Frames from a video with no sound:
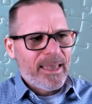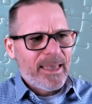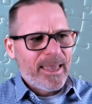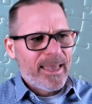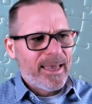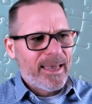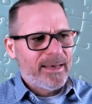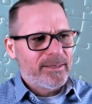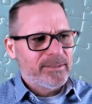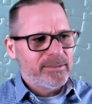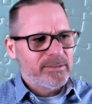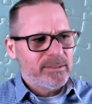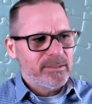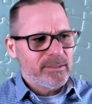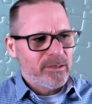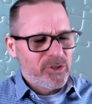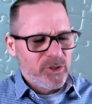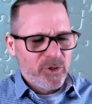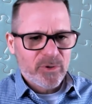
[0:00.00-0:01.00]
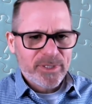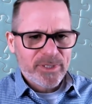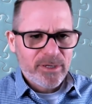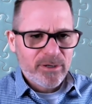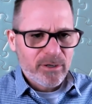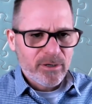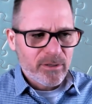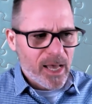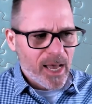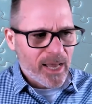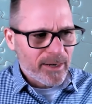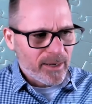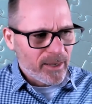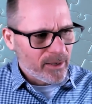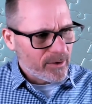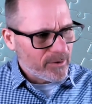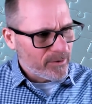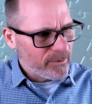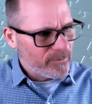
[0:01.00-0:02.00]
And you'll hear a lot
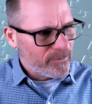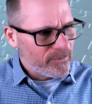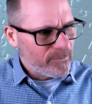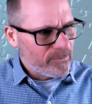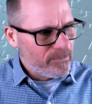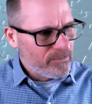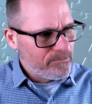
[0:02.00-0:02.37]
of